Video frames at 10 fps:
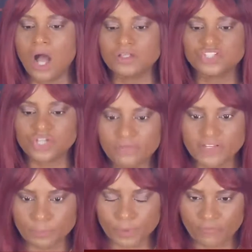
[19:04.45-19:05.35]

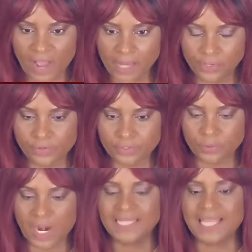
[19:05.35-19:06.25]
service providers, right,